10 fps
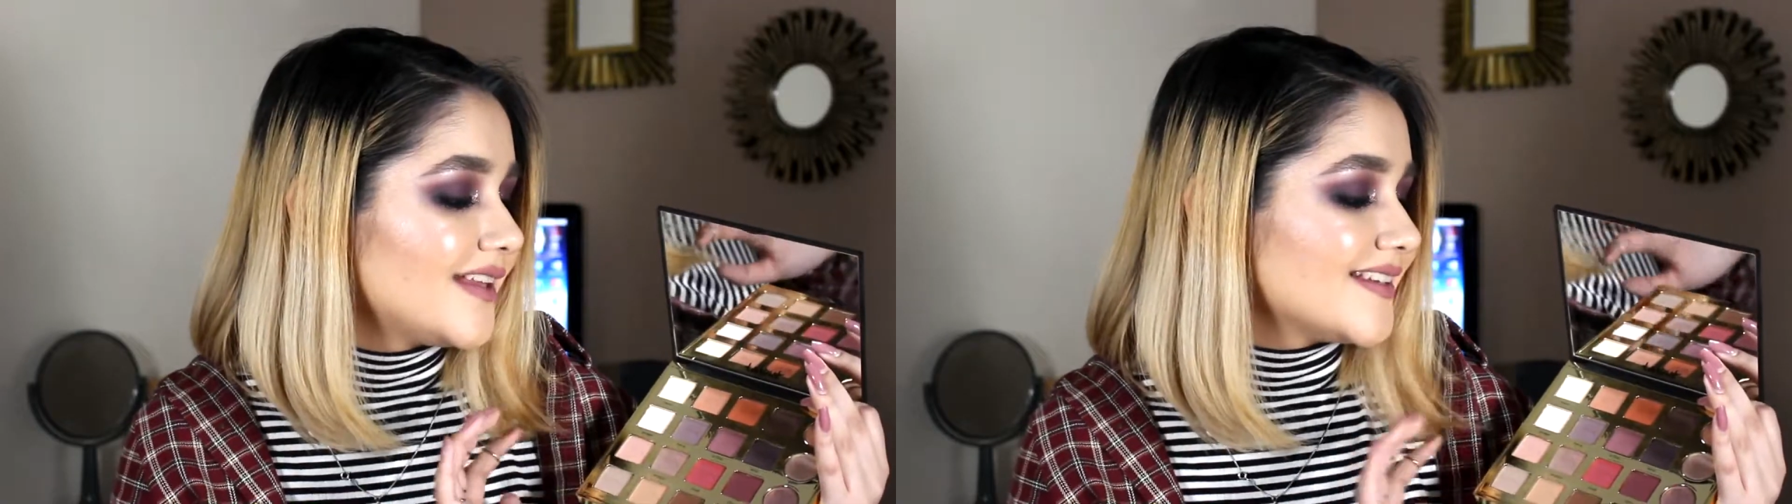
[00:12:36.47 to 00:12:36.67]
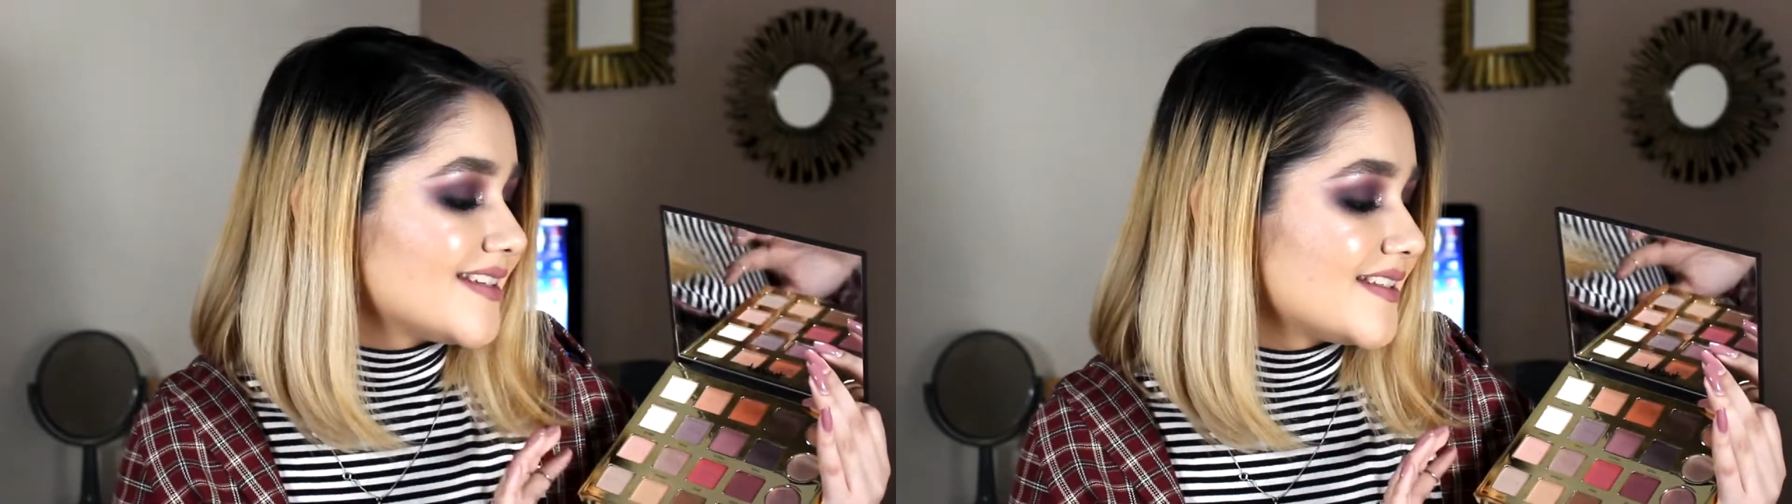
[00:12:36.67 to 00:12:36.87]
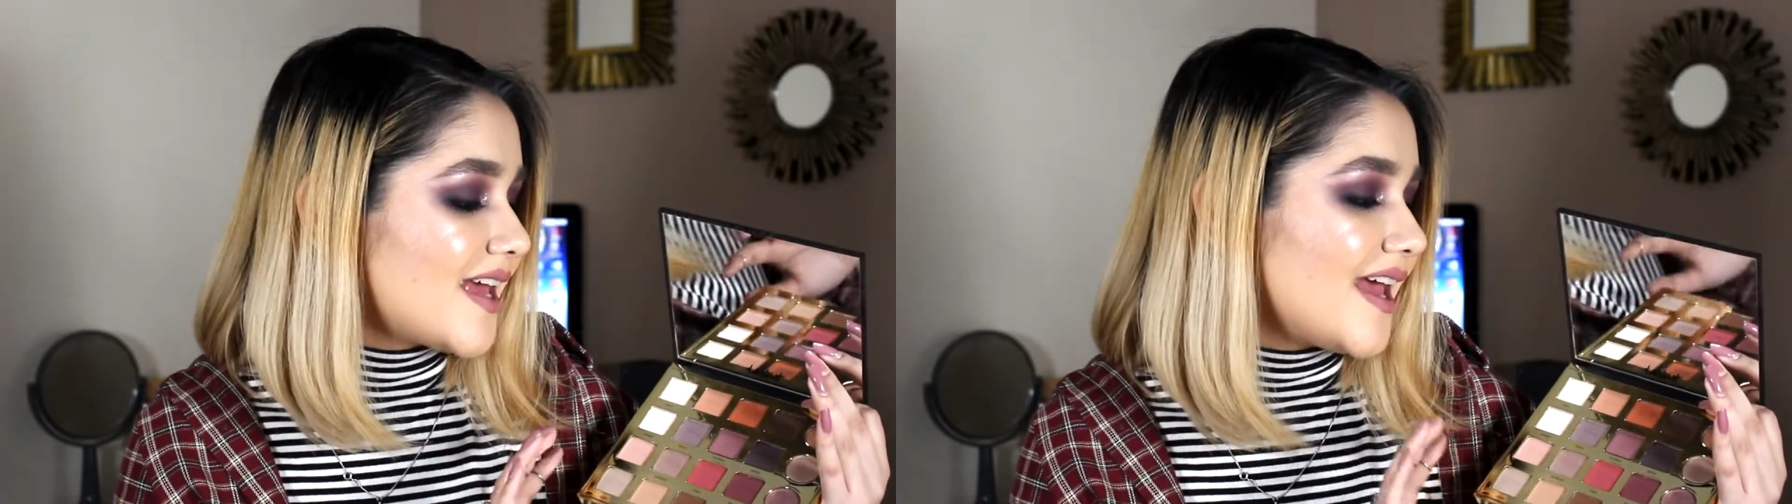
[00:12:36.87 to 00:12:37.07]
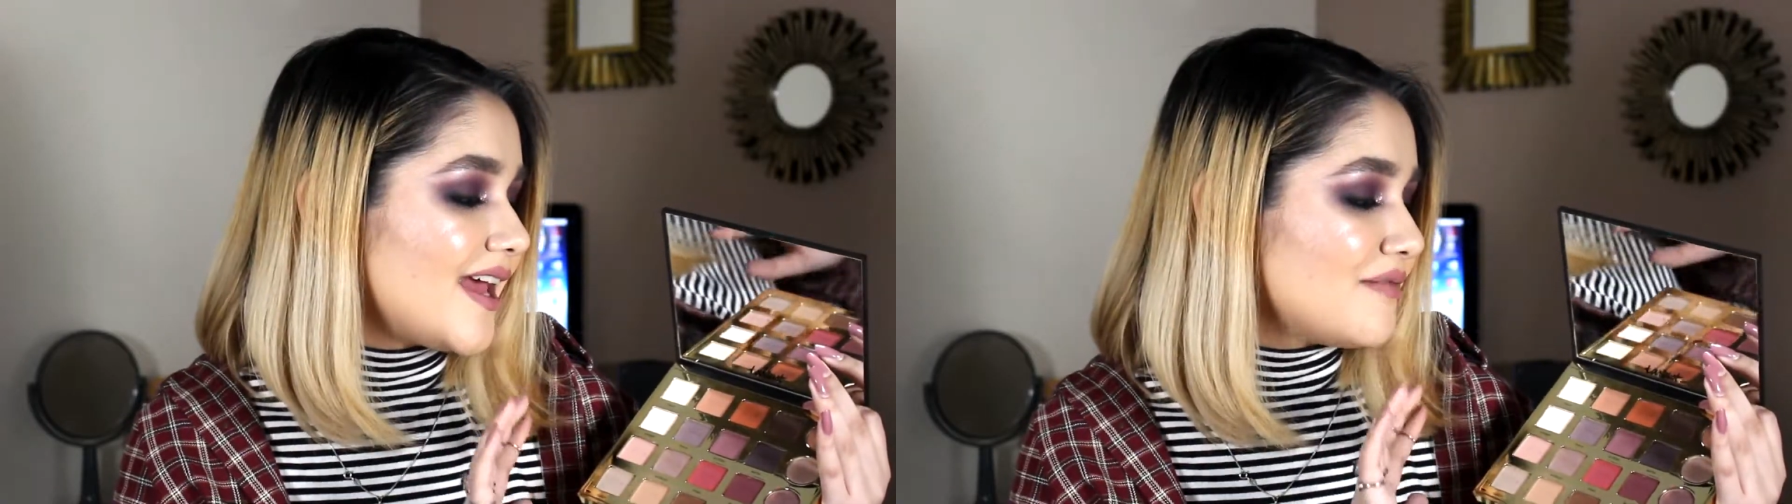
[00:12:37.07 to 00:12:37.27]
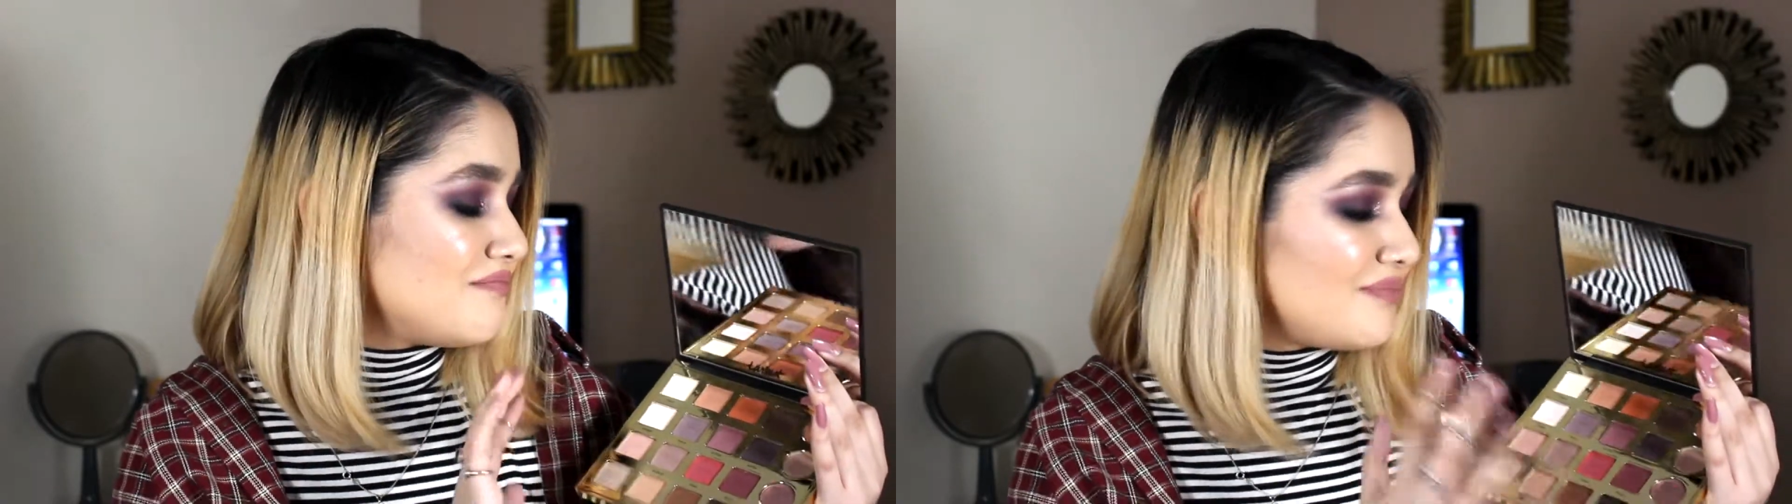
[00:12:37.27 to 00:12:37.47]
This is
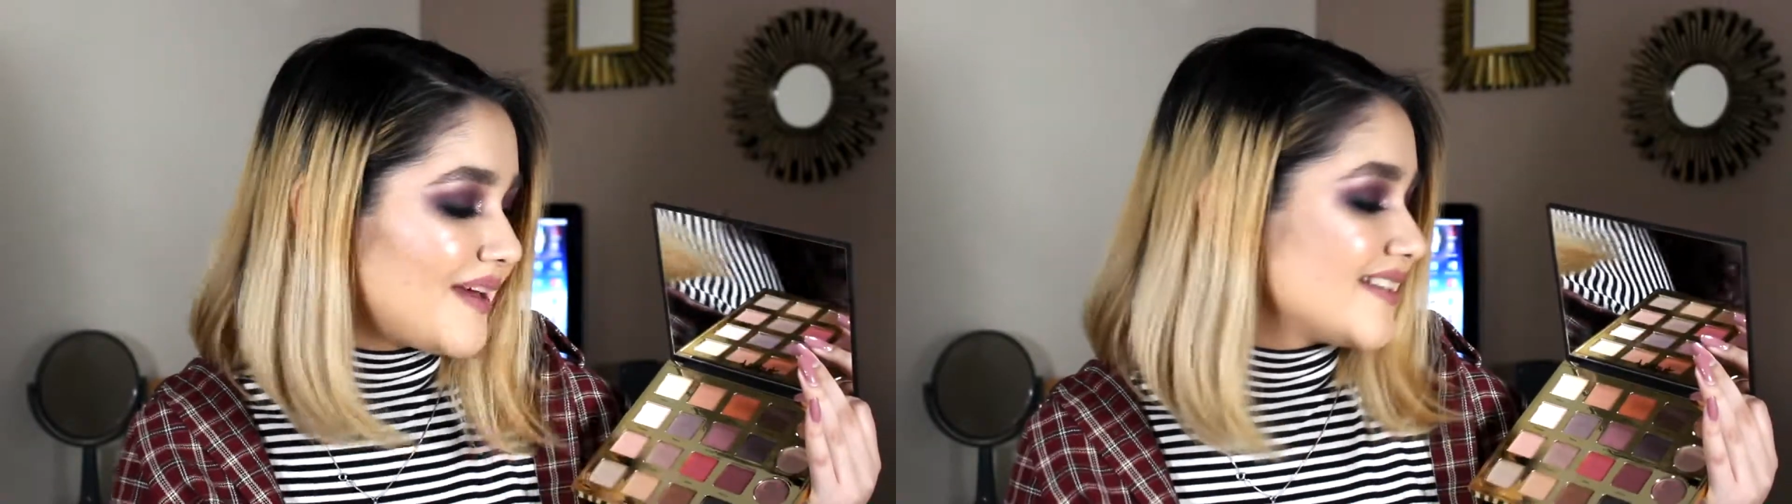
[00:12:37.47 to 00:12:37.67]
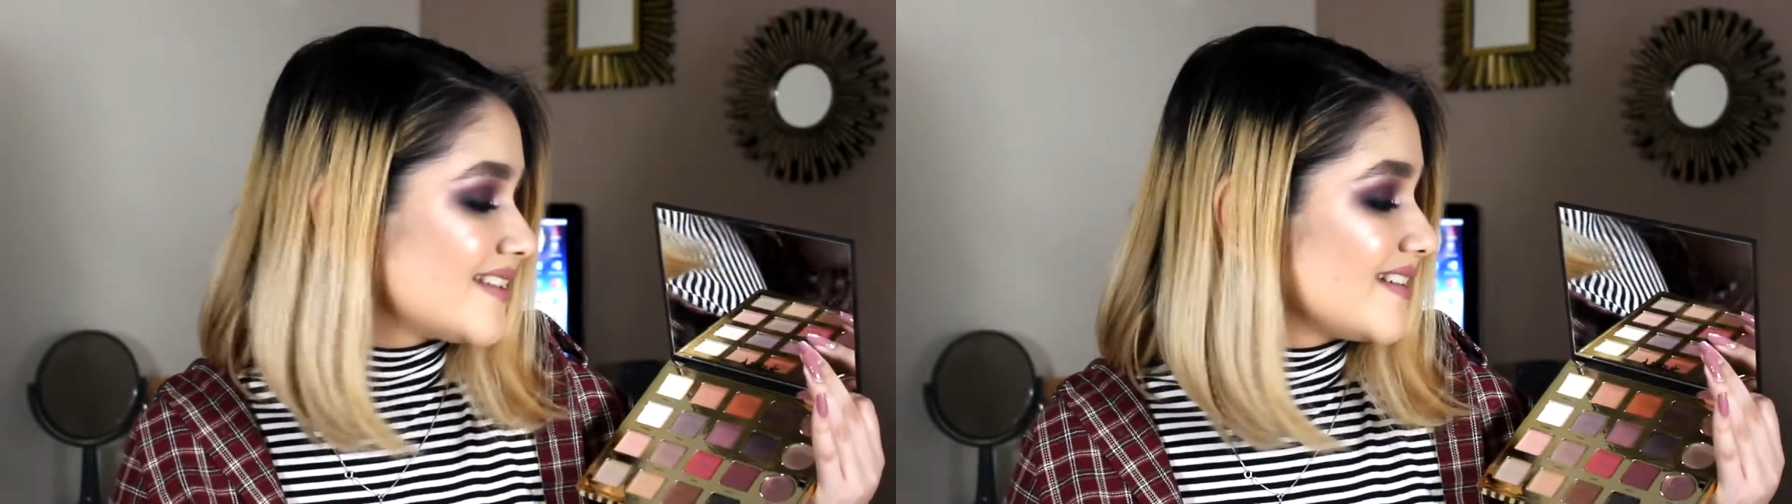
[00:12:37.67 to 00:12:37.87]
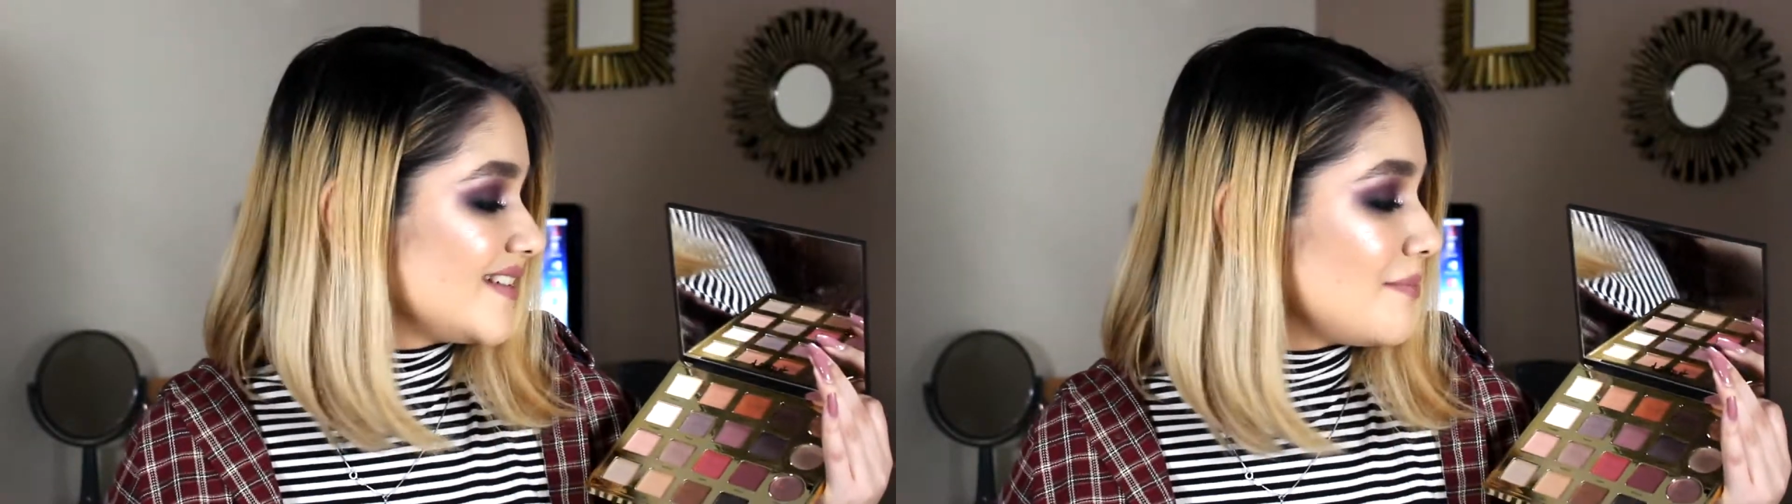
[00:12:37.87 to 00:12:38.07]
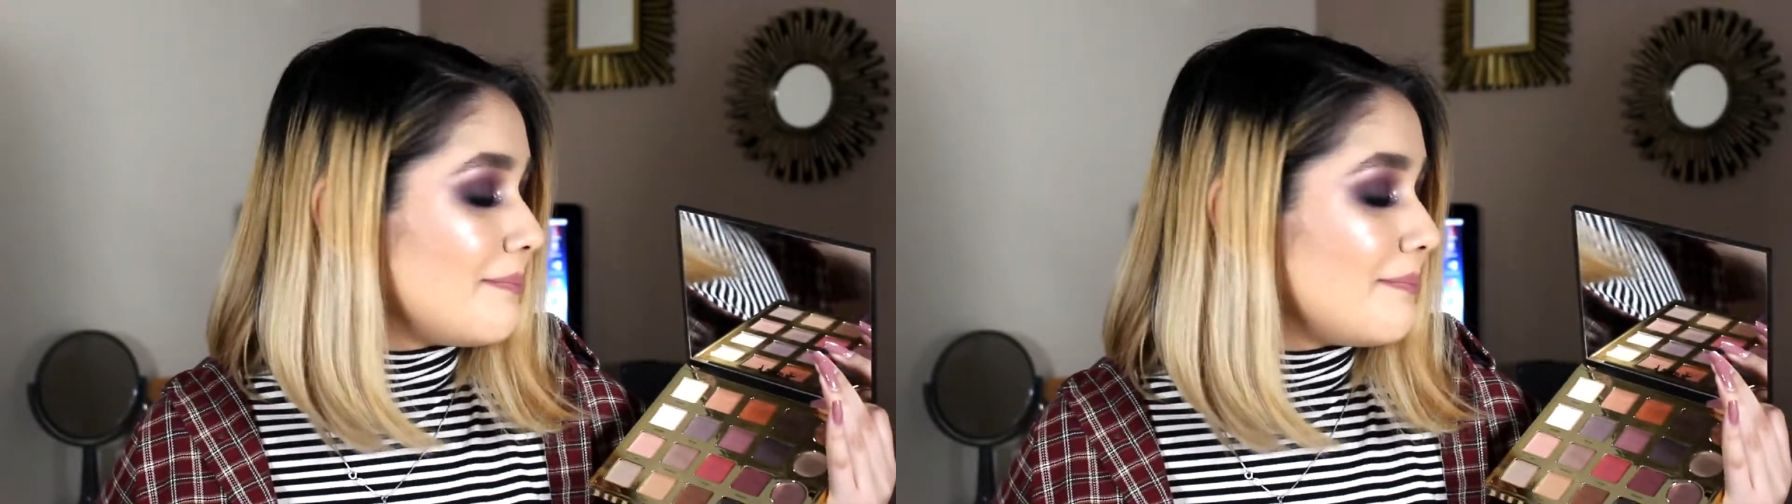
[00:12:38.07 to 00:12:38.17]
a basically